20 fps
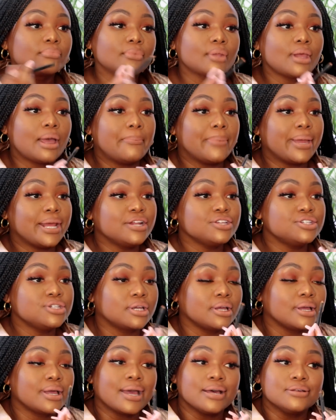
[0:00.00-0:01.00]
I made a
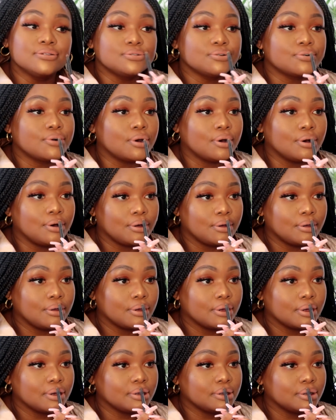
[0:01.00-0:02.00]
chicken casserole
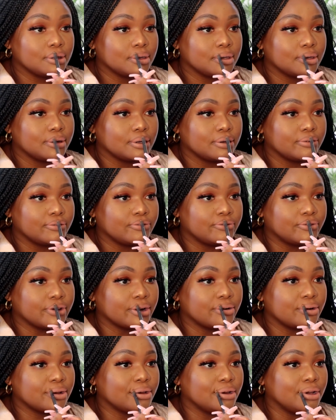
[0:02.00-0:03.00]

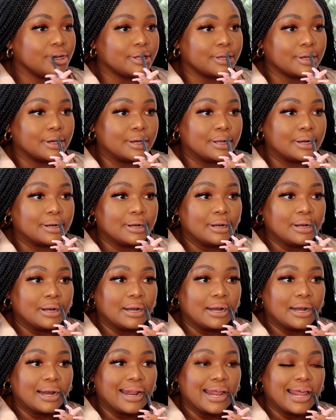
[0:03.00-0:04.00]
very early on
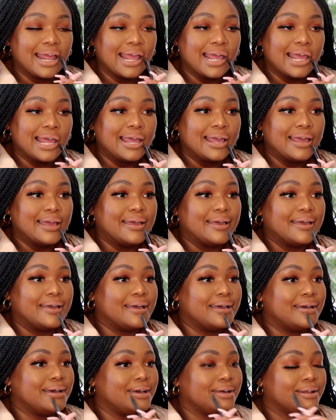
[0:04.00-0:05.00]

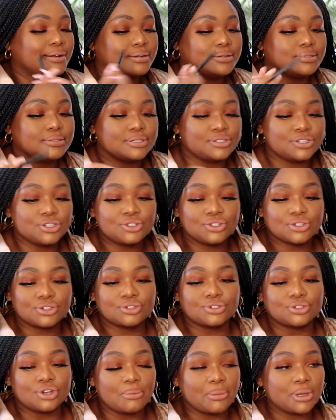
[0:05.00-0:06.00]
and it just took
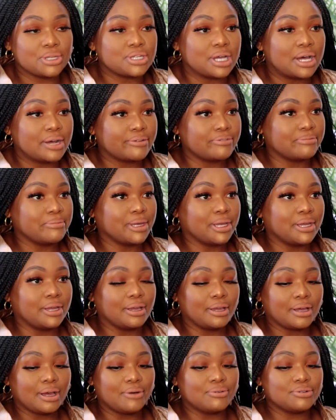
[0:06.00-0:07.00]
so much out of
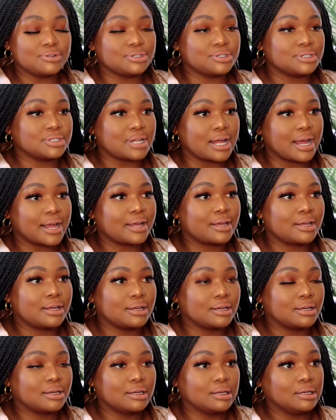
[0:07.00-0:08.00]
me. I was just like,
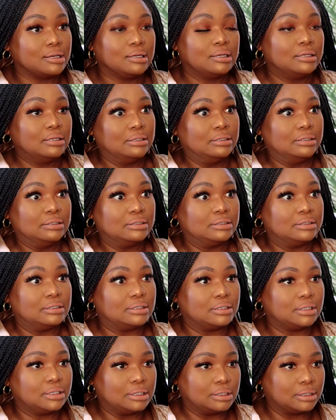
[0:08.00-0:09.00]

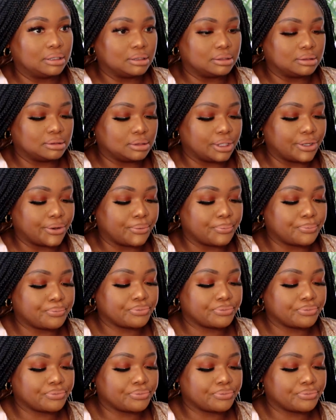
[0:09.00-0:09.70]
oh no.